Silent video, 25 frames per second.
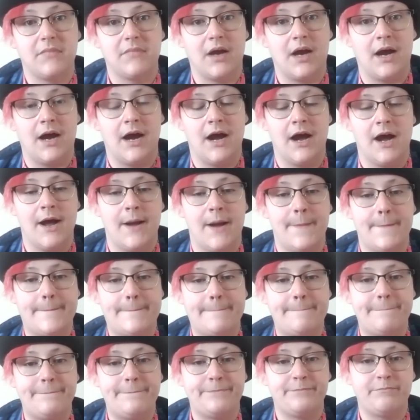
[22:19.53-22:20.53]

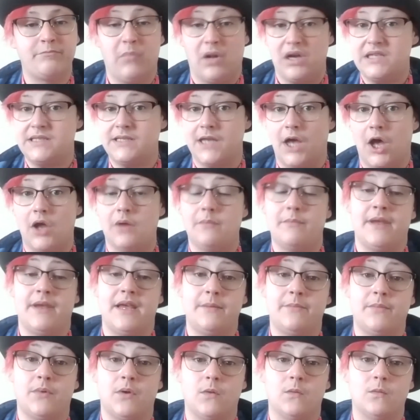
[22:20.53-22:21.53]
by certain
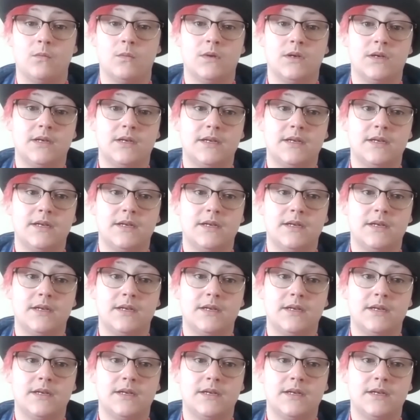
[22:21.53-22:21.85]
people,